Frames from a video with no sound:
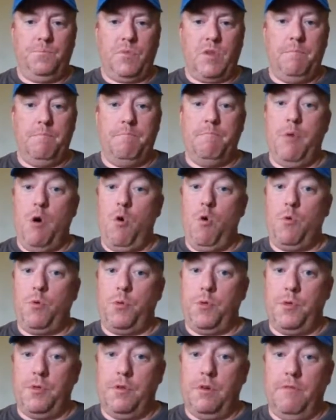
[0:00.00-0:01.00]

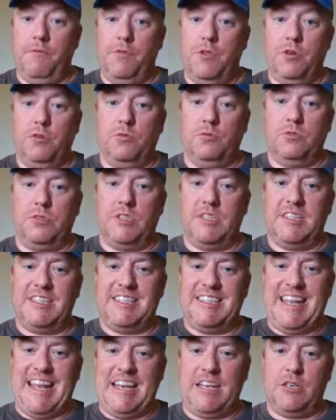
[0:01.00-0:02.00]
Both of those
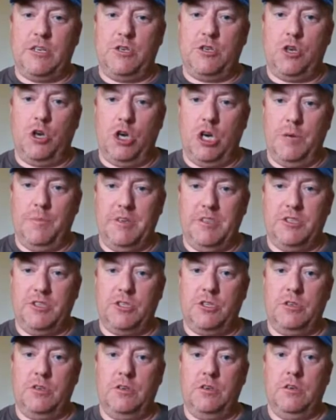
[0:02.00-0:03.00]
state
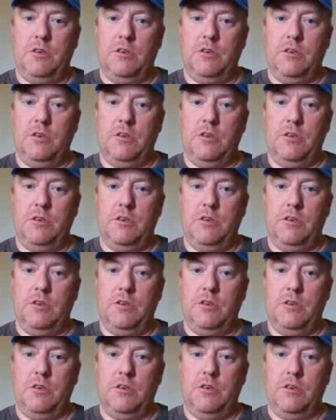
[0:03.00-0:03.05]
tournaments